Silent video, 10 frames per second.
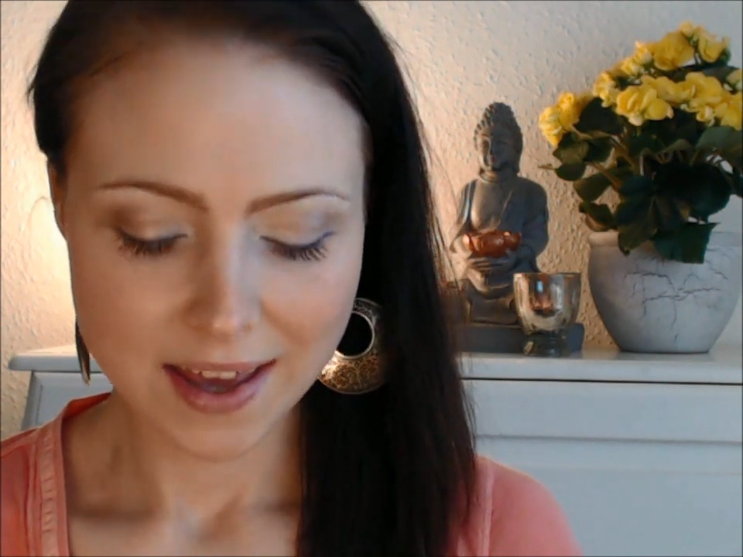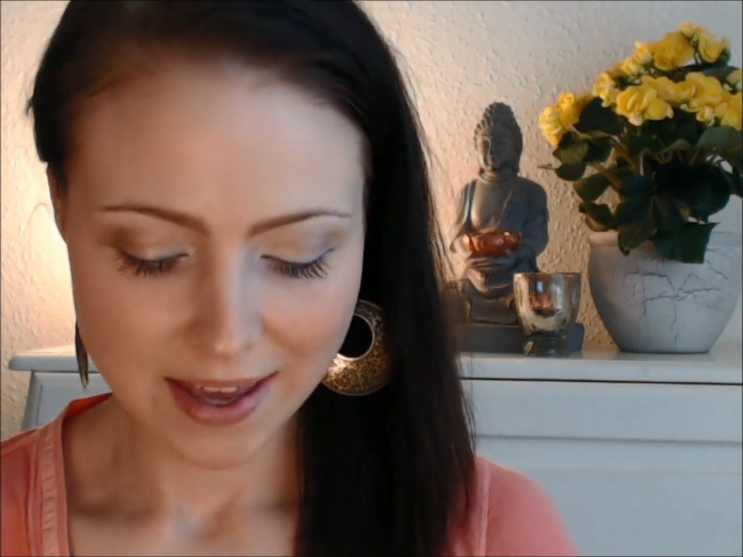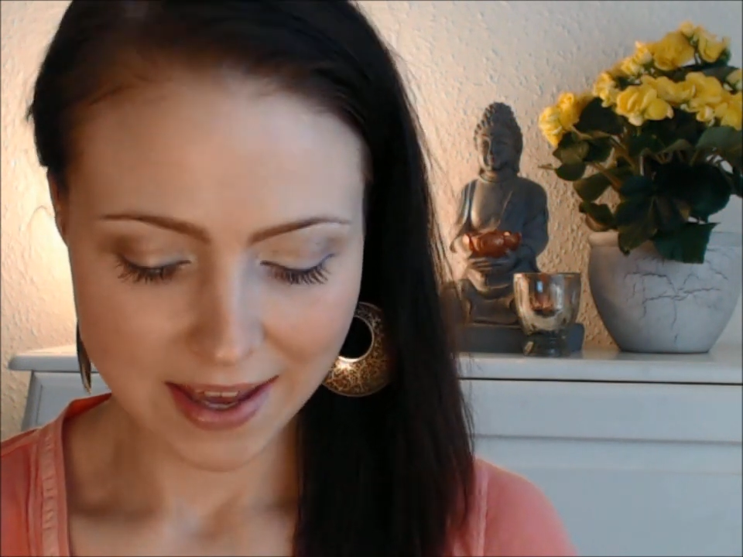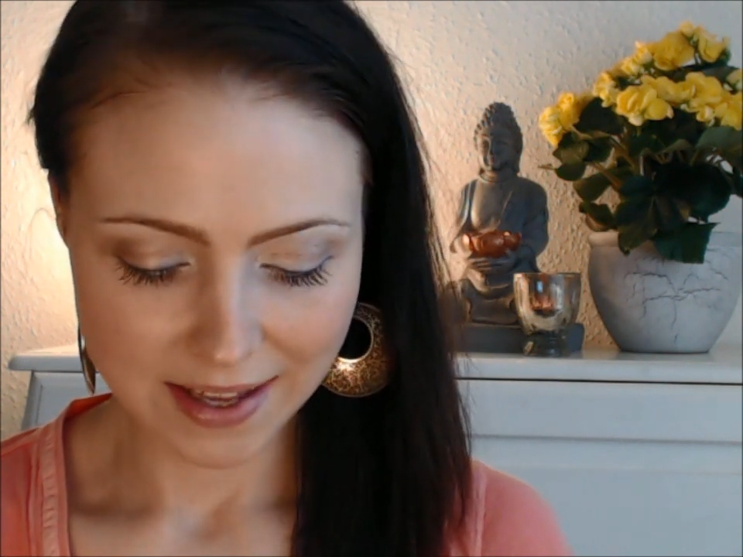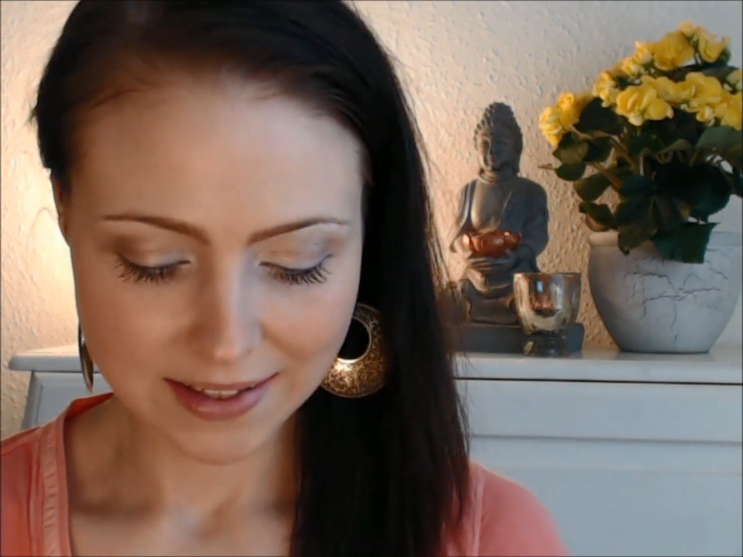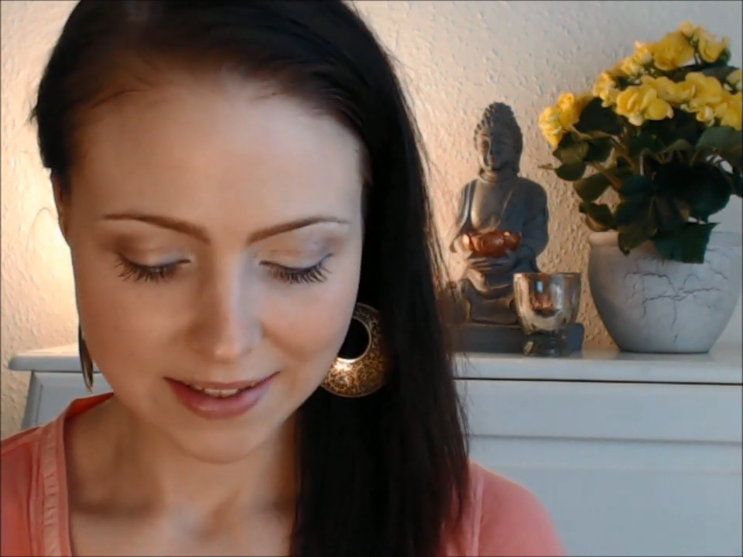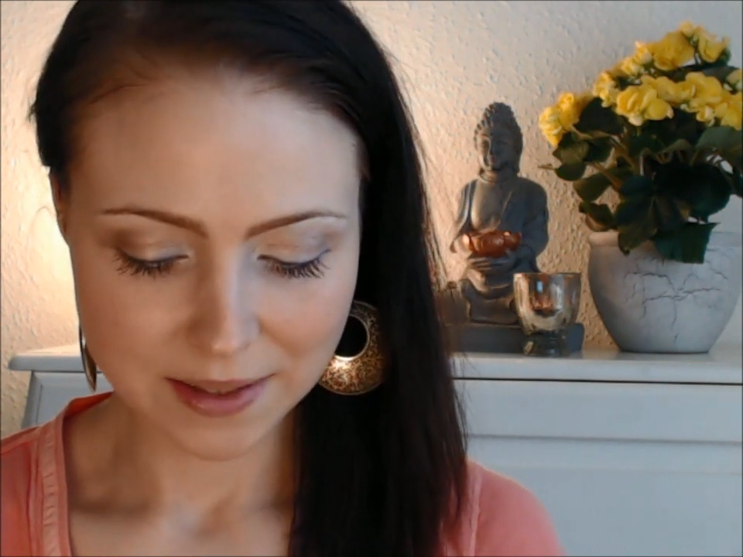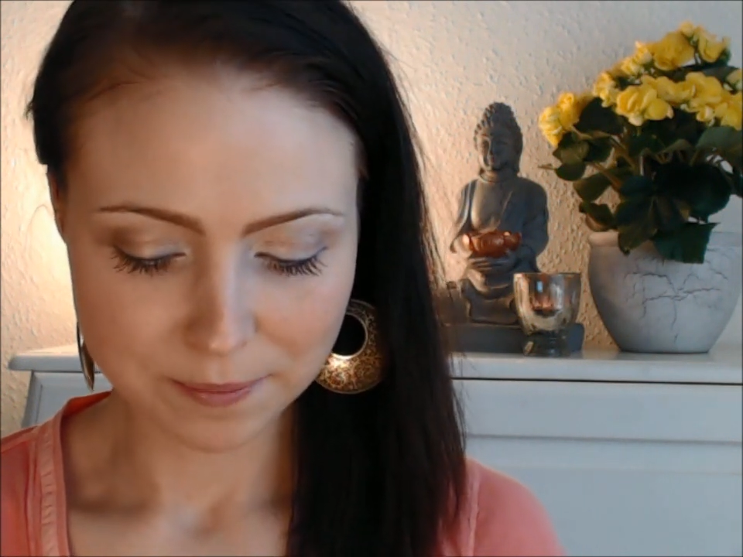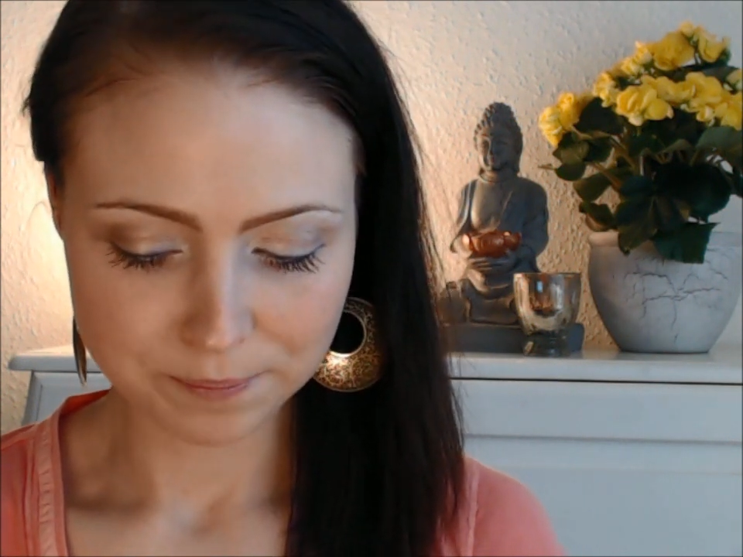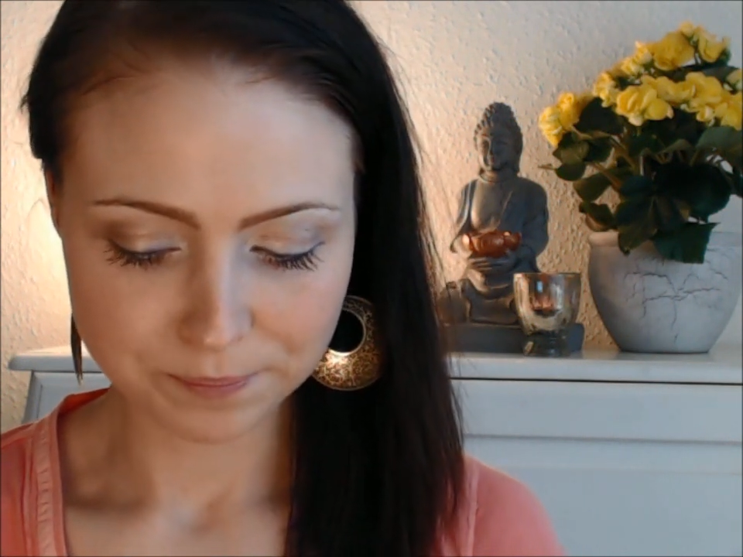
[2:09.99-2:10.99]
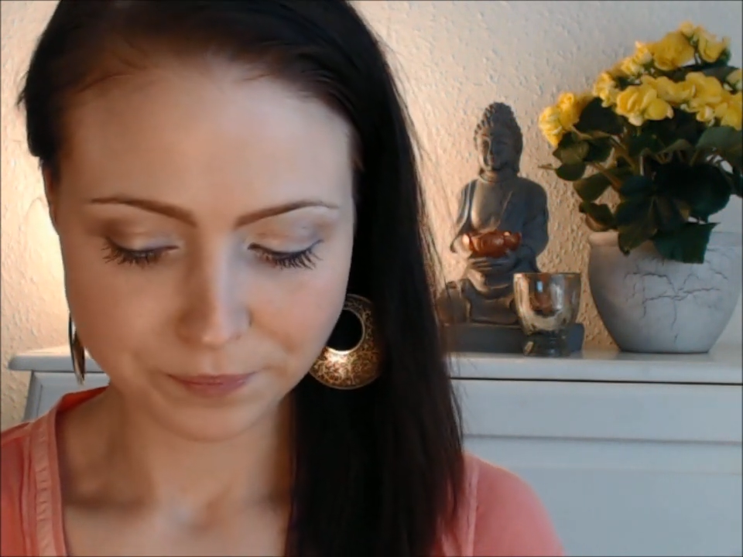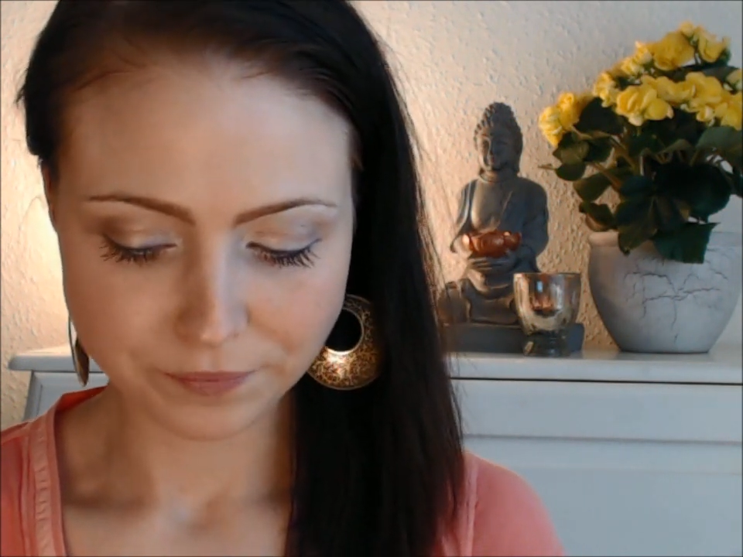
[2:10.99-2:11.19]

And